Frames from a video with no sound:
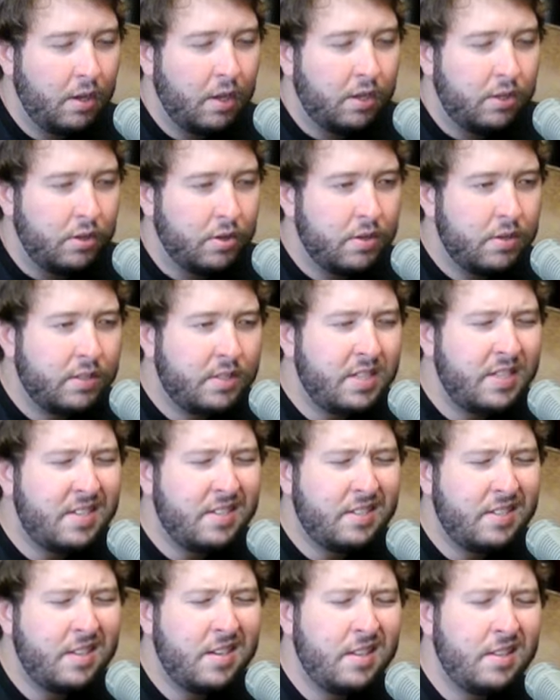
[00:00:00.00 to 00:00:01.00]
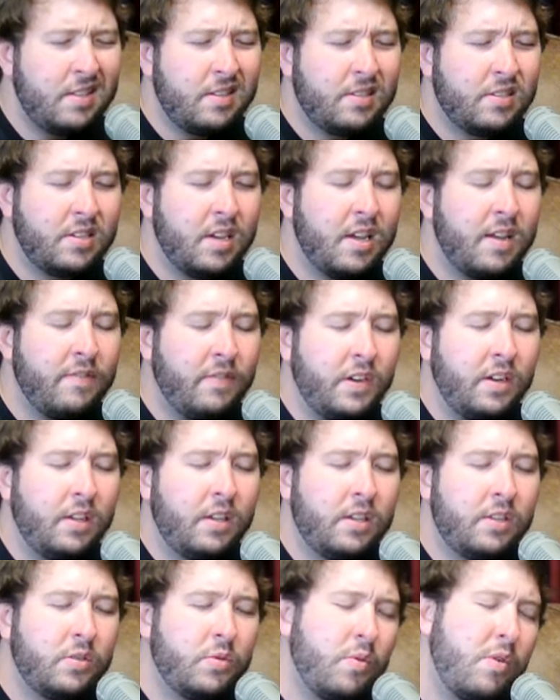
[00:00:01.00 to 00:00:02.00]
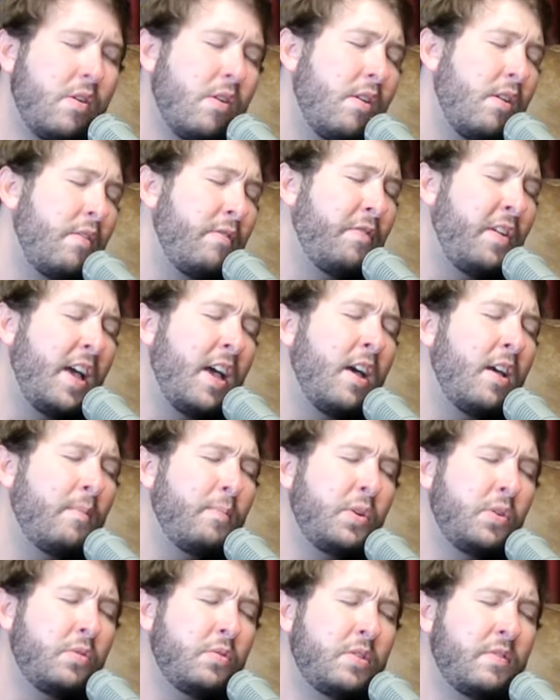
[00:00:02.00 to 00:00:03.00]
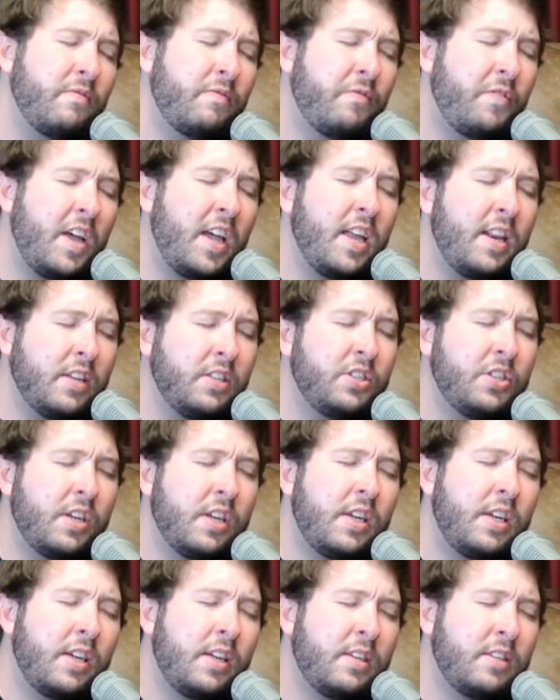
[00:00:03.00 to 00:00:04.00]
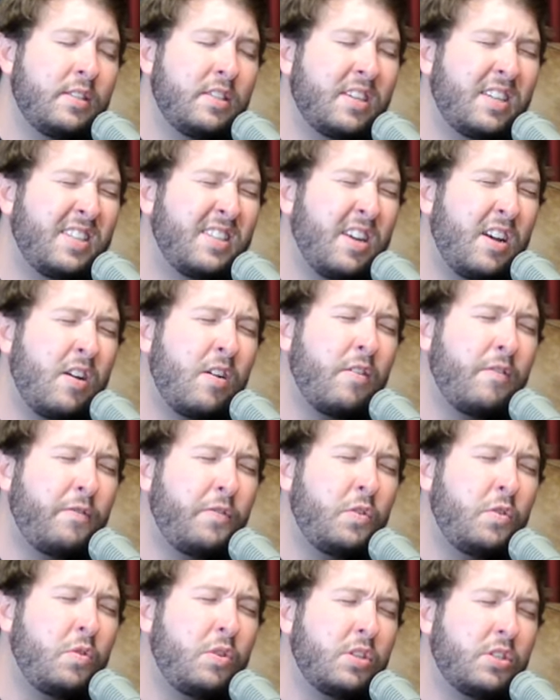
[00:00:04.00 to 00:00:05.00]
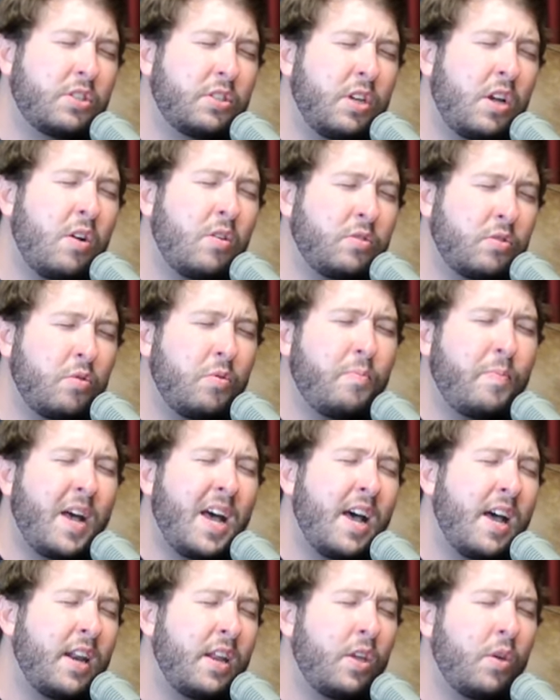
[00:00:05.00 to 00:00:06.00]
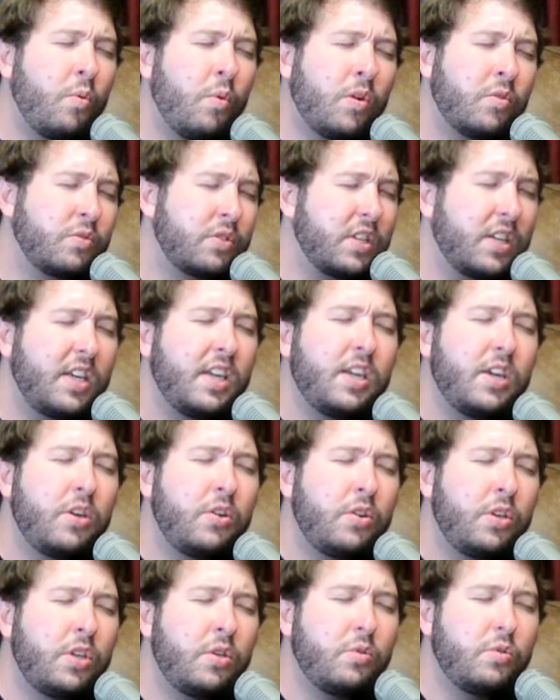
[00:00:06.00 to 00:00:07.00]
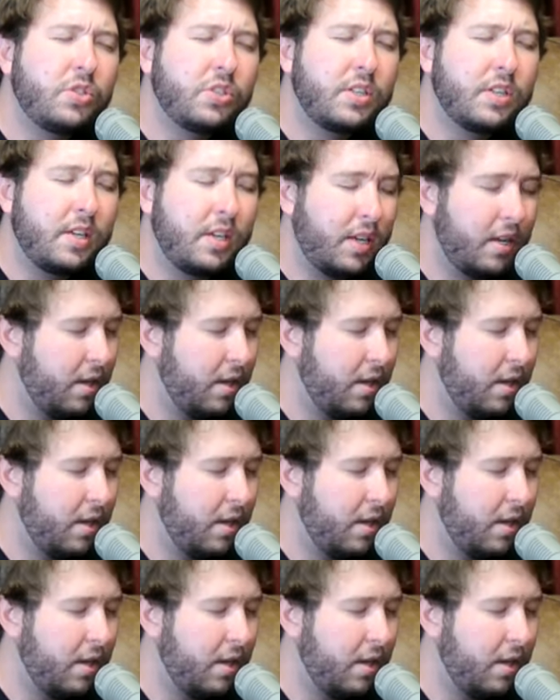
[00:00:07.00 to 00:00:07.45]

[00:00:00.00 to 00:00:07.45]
Tussies in the 70s, rough out boots and faded jeans, a guitar full of songs nobody wants to hear you sing.